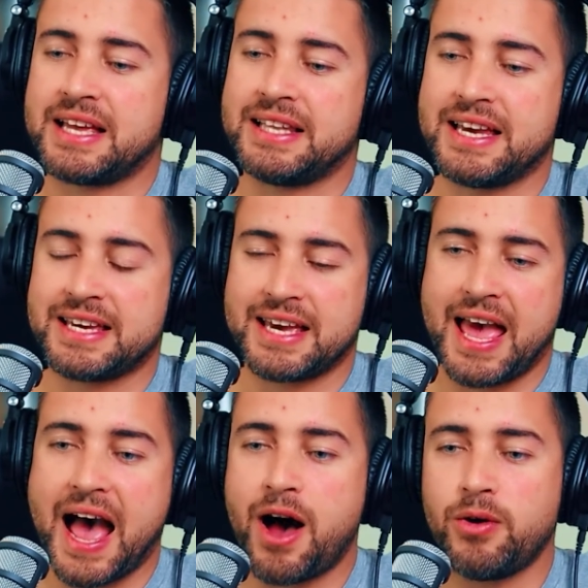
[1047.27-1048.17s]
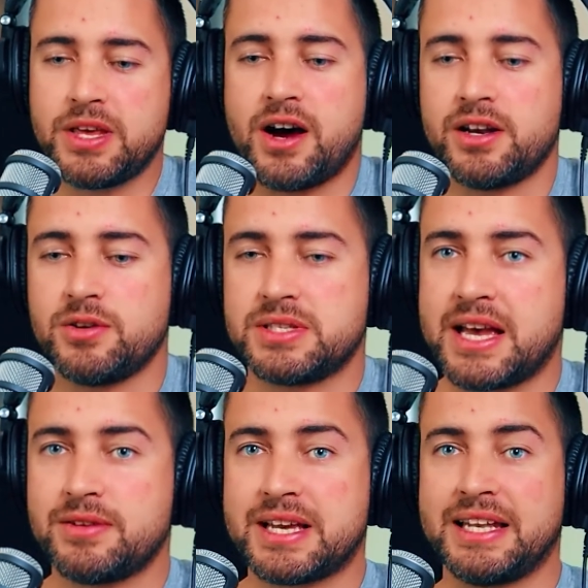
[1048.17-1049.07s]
I like how the audio sounds.